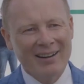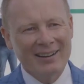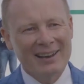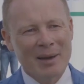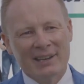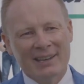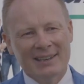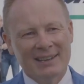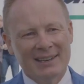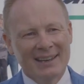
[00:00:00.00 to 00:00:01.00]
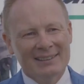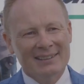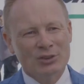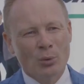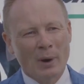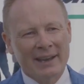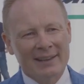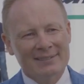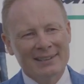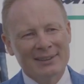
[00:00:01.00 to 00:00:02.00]
a Lamborghini that no one
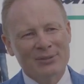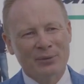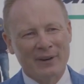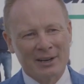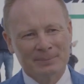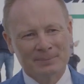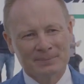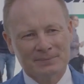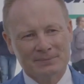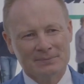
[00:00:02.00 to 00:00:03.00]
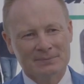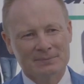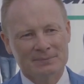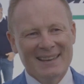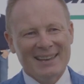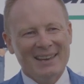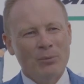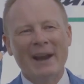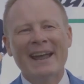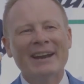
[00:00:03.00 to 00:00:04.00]
has seen so far.
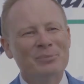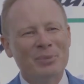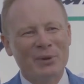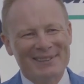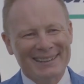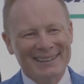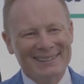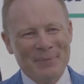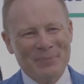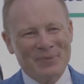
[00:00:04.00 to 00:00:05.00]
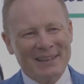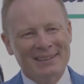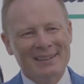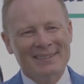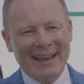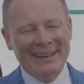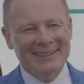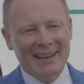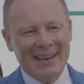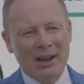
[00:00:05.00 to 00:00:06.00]
100%. The design
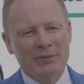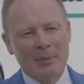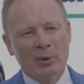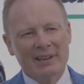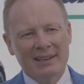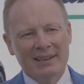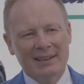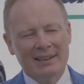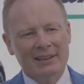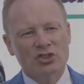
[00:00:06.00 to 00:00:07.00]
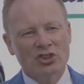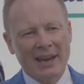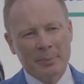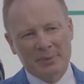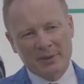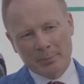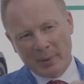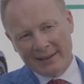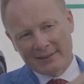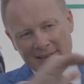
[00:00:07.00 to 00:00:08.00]
DNA of a Lamborghini is shaped
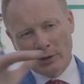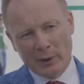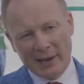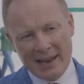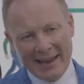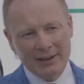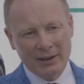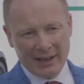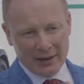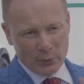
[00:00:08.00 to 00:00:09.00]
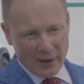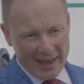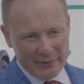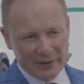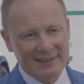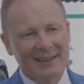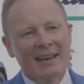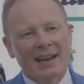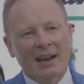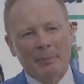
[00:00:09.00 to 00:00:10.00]
by the silhouette line, and we have it
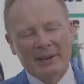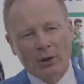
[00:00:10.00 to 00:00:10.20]
but